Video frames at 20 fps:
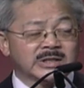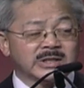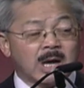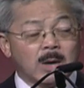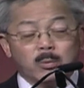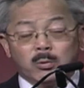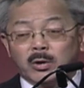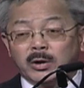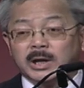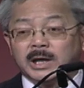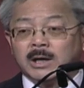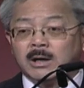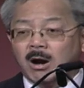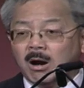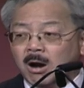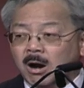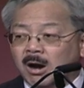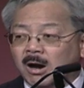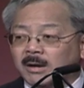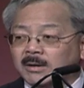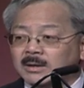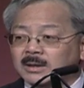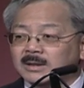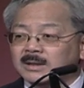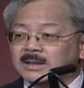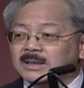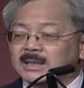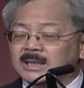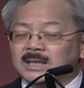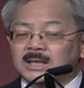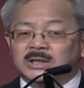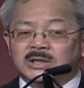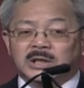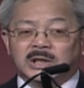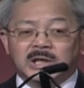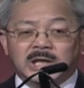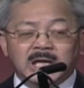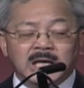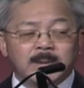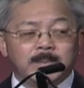I'm working hard to
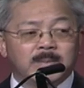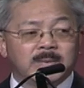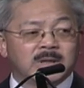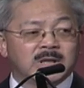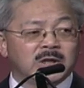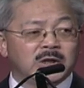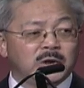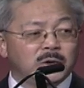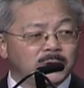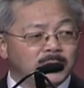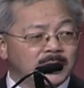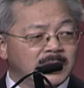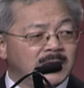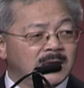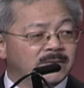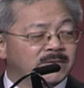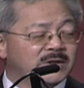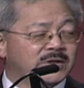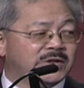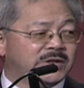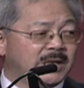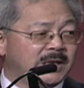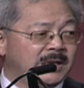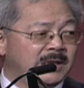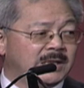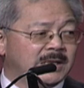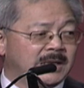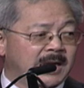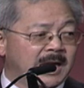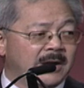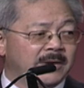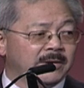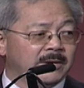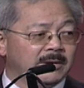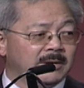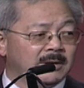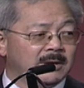keep the unity of the city together.